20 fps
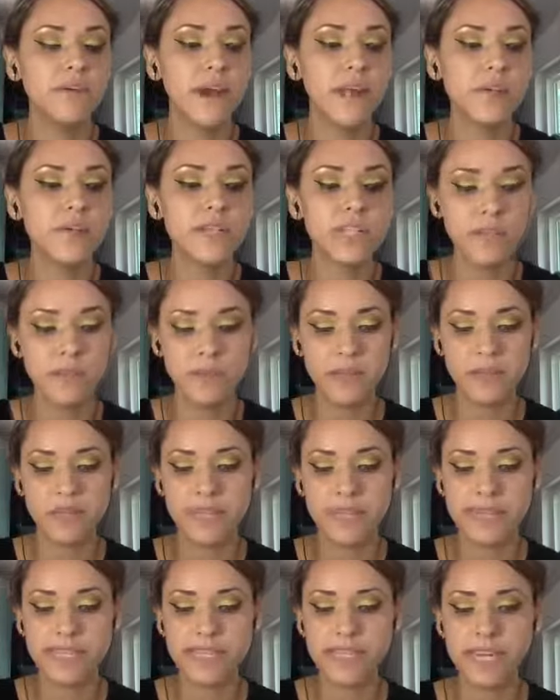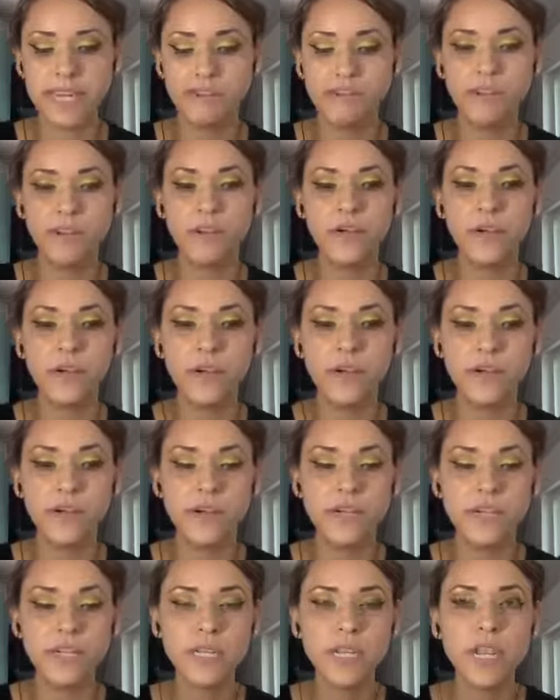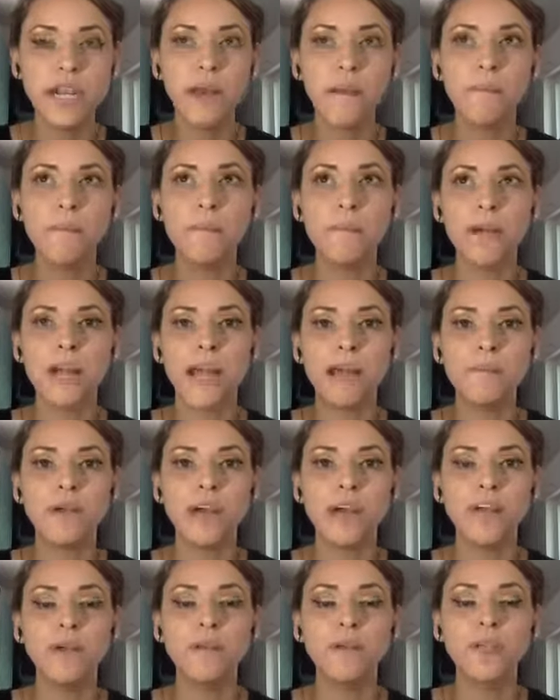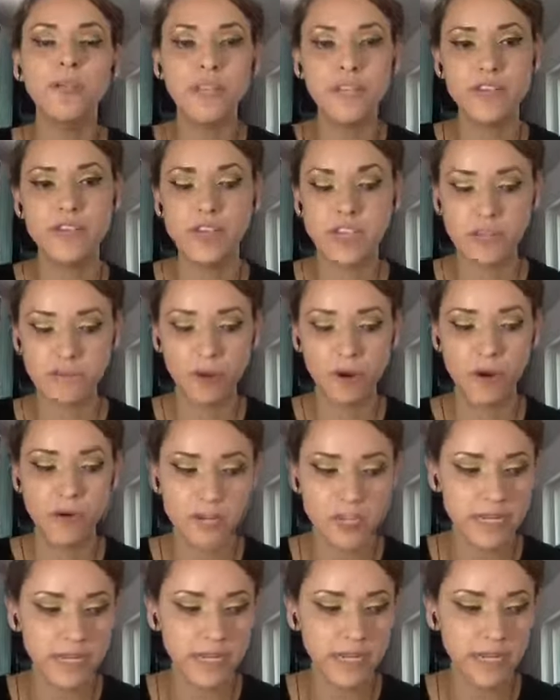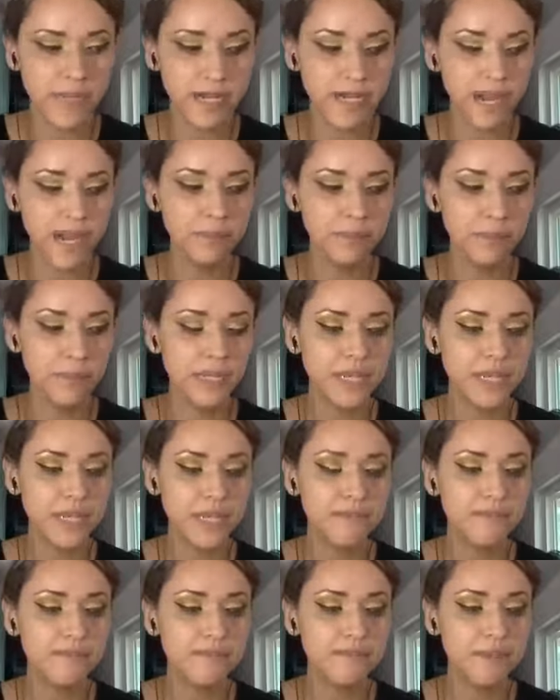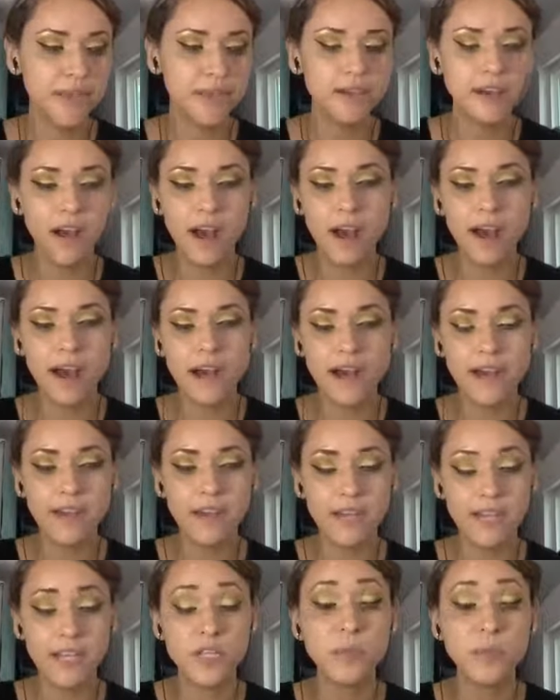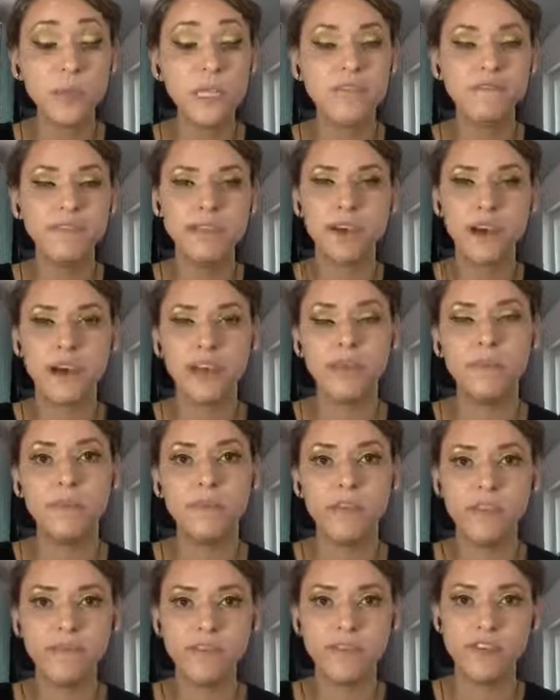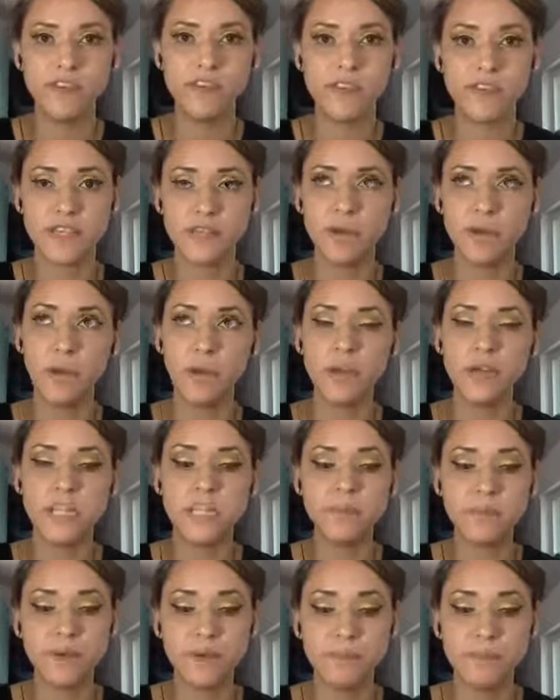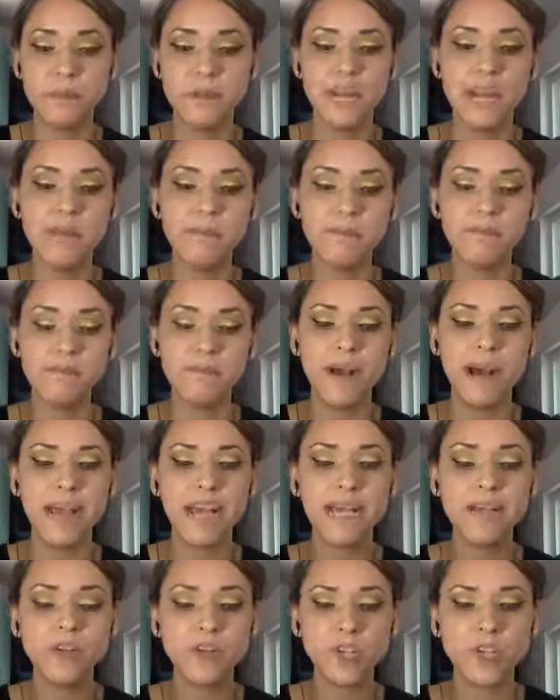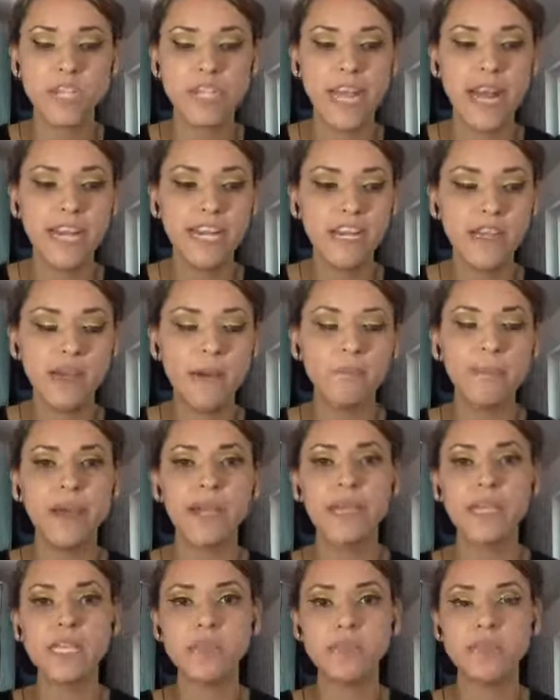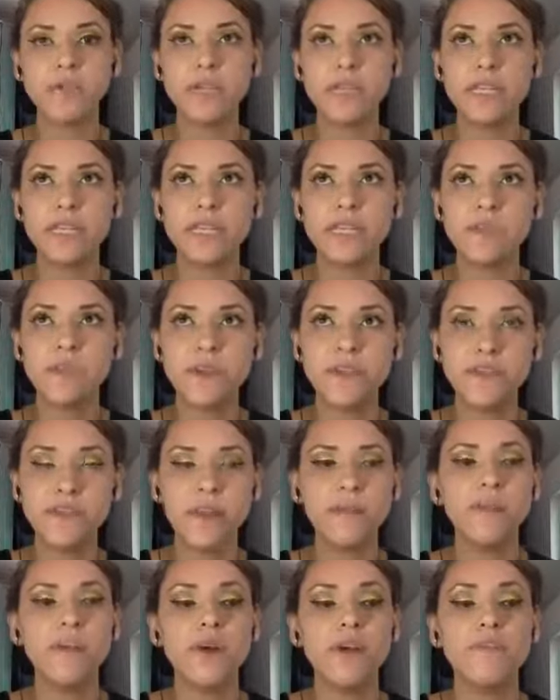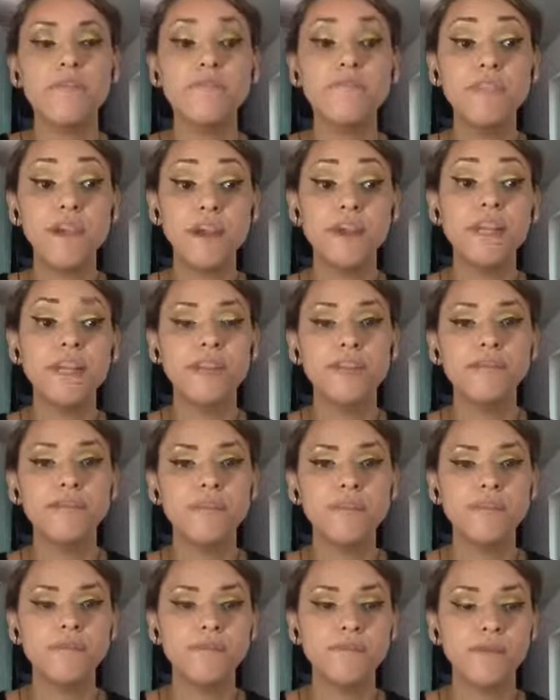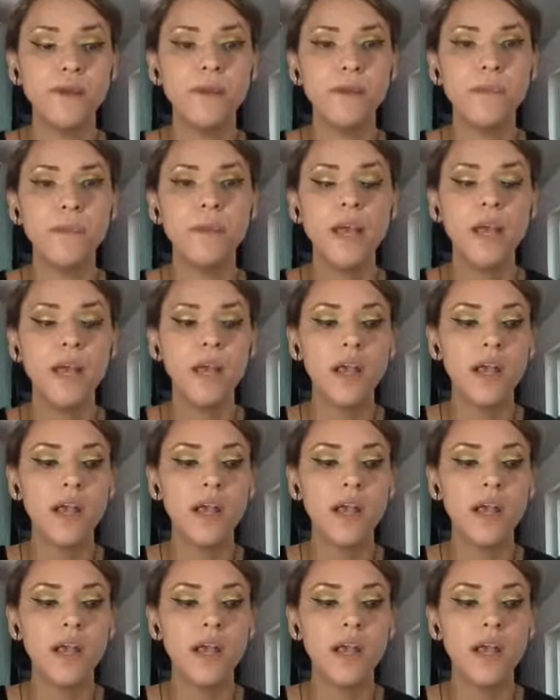value some of the things that I've learned, but I'm not a religious person. Like I believe in God. I do believe in God. I believe in Jesus, the Holy Spirit, but my understanding and my experience with them are very different from